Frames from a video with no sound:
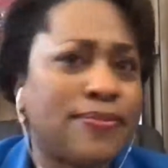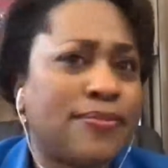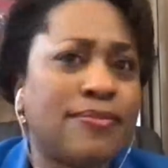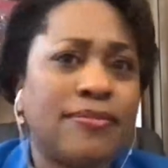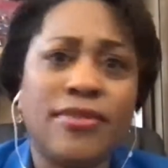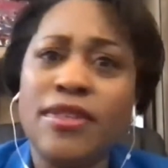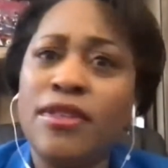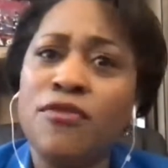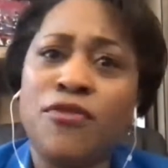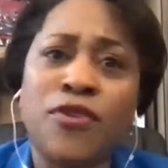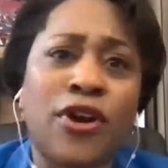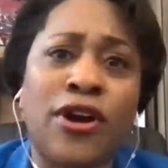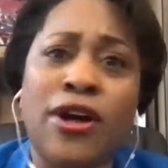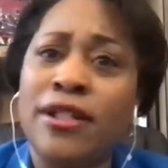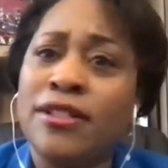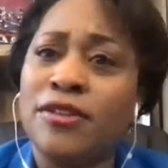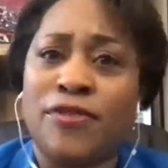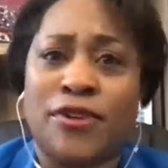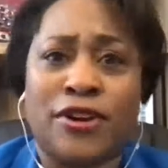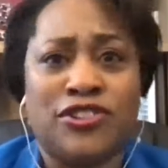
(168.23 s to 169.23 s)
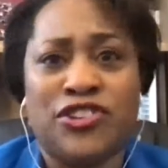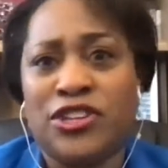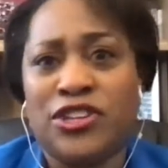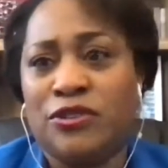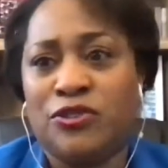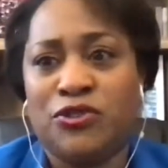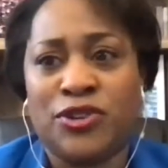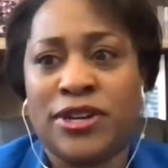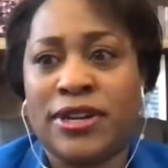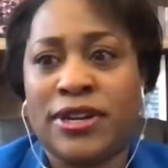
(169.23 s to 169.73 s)
for all of our
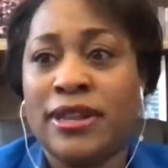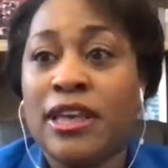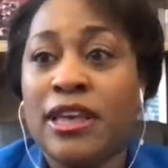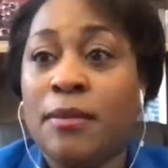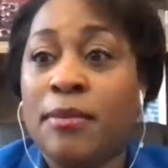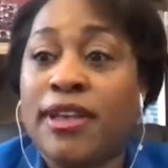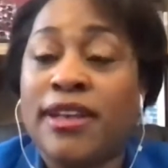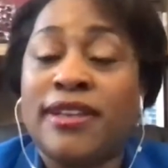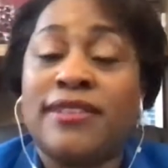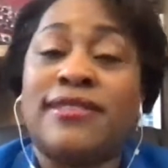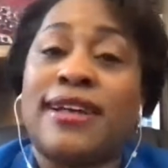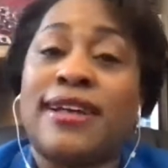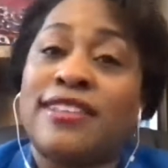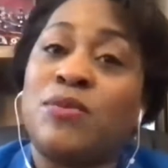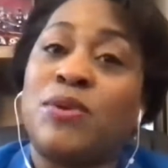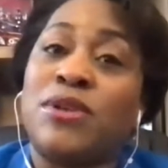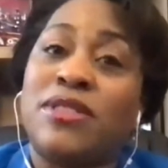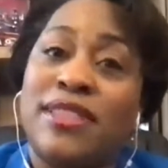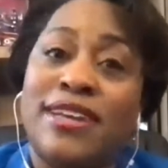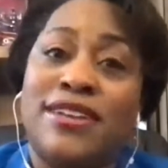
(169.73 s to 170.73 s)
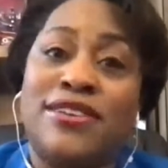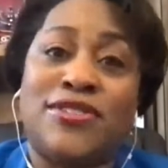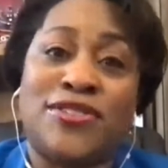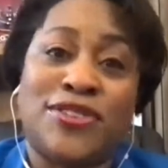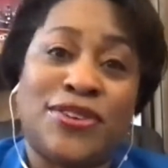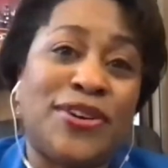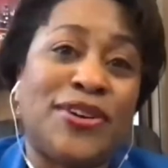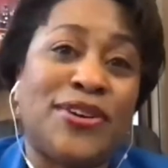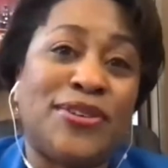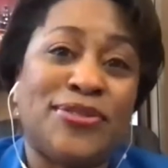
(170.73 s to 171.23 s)
children, because that's what they
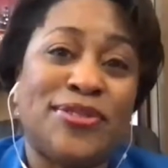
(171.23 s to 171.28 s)
deserve.